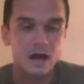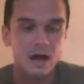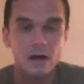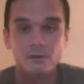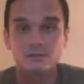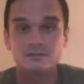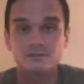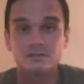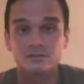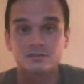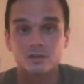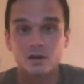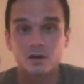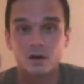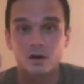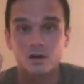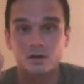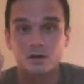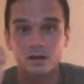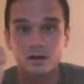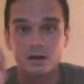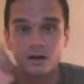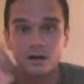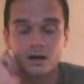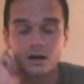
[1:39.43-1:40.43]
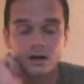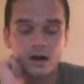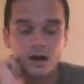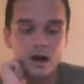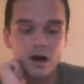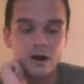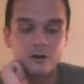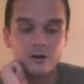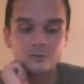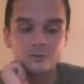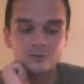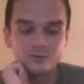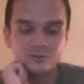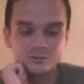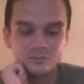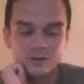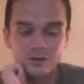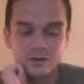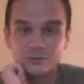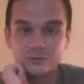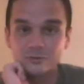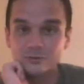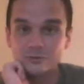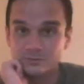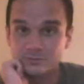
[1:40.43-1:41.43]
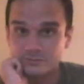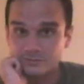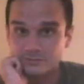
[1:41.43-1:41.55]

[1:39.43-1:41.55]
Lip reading: would just call it Huggle Smuggle,